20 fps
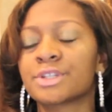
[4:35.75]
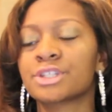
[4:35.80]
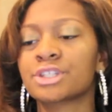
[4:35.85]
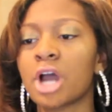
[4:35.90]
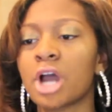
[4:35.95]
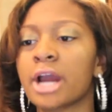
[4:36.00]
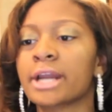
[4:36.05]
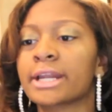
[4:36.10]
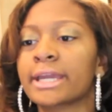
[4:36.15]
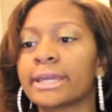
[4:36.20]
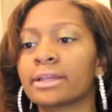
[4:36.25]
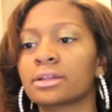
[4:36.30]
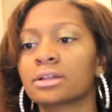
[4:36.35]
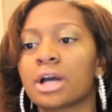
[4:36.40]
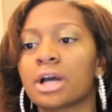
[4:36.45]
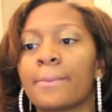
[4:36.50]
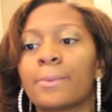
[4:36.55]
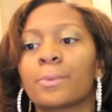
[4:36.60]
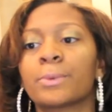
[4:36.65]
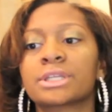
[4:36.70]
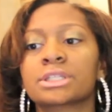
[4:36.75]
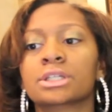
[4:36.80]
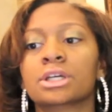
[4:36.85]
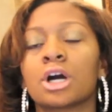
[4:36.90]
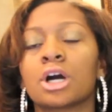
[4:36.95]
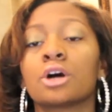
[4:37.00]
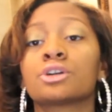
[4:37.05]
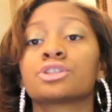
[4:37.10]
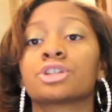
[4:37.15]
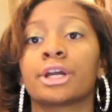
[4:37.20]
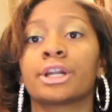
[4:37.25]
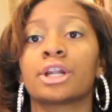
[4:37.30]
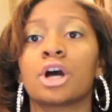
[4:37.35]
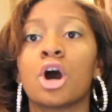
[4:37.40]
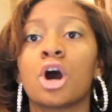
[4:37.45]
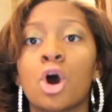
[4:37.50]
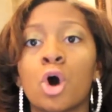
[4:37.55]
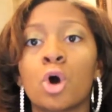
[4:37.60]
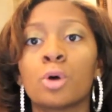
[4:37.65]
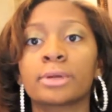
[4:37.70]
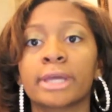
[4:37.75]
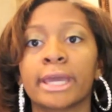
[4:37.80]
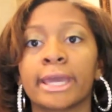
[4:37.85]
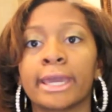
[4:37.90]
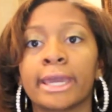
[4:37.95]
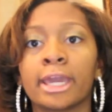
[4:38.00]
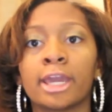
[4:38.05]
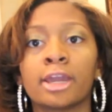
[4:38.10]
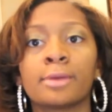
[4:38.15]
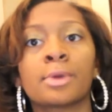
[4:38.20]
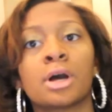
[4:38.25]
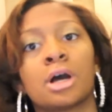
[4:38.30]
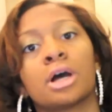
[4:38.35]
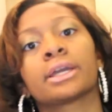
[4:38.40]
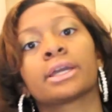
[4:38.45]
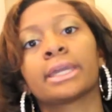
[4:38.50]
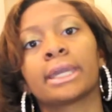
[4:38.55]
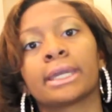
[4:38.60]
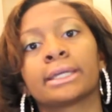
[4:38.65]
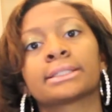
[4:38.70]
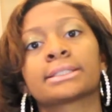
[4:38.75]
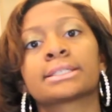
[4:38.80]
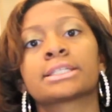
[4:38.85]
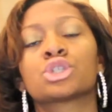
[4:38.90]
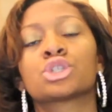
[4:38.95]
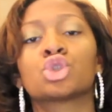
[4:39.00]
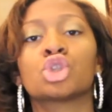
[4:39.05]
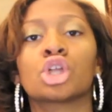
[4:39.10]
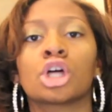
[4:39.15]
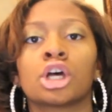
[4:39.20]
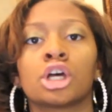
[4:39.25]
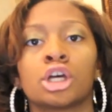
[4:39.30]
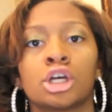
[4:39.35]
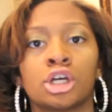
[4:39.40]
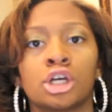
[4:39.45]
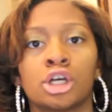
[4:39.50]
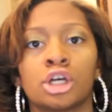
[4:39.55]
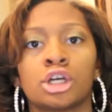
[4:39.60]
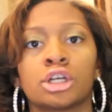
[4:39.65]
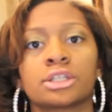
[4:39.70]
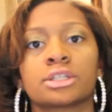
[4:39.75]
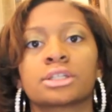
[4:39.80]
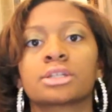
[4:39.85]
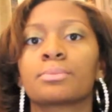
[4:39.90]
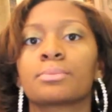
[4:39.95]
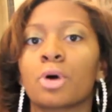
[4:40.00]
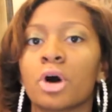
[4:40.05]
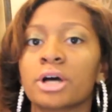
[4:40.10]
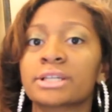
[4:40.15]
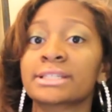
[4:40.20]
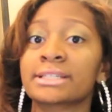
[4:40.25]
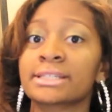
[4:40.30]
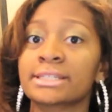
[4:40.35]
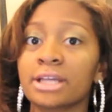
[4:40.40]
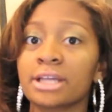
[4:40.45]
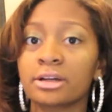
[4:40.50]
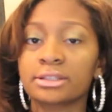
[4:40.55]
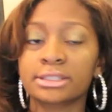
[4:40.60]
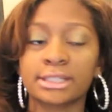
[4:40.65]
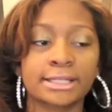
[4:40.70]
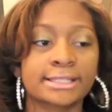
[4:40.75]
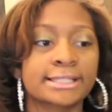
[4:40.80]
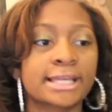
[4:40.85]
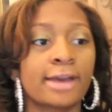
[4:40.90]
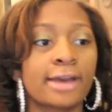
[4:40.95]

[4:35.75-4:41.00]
it started a couple weeks ago during a home game against the Boston Celtics.